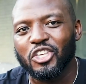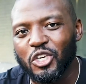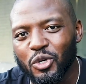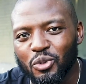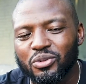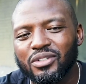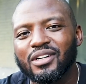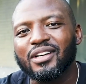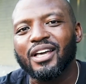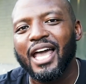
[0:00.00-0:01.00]
you
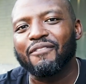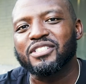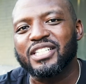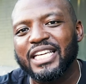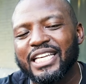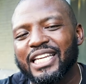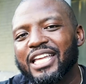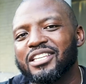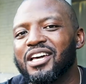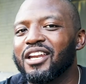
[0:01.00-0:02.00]
have seen it
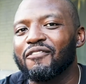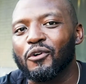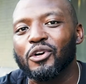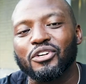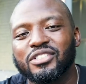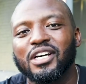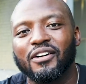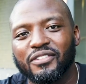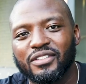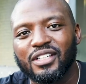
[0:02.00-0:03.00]
and done it for
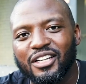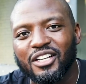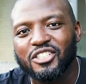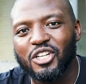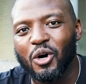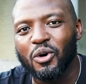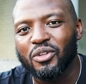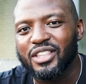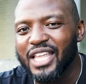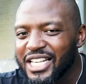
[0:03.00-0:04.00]
yourself. So
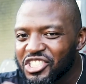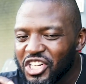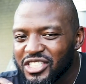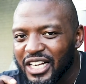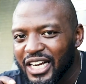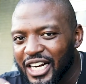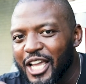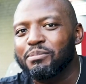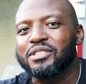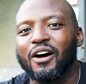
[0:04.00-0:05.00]
that's just a
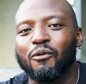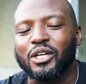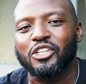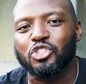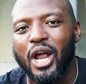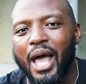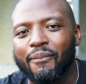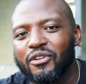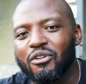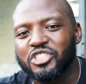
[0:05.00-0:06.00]
glimpse of what the Tribe
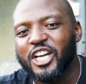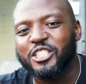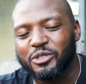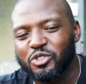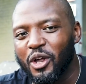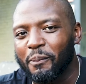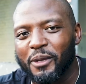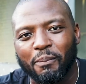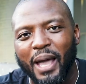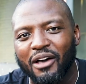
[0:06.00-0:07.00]
with No Judgment is going to
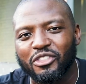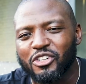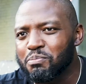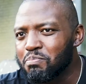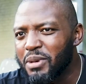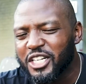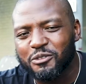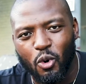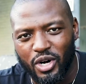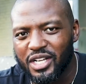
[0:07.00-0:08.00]
be about. There's much
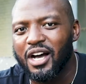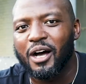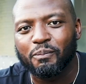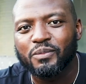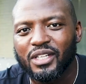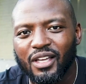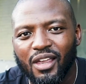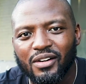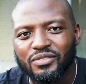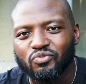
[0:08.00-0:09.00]
more to come.
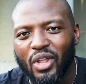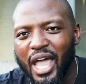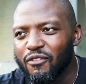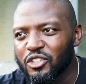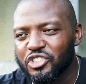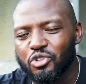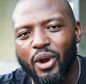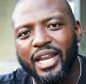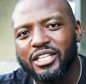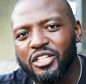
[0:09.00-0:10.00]
I have a
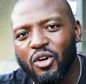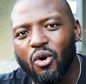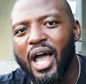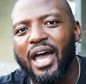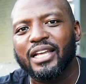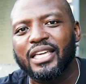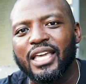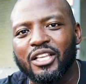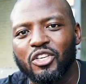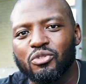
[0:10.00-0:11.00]
strategy on how to
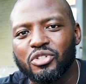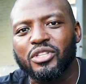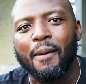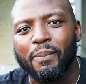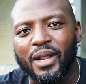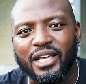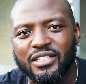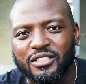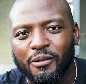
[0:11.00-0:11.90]
get you to that place.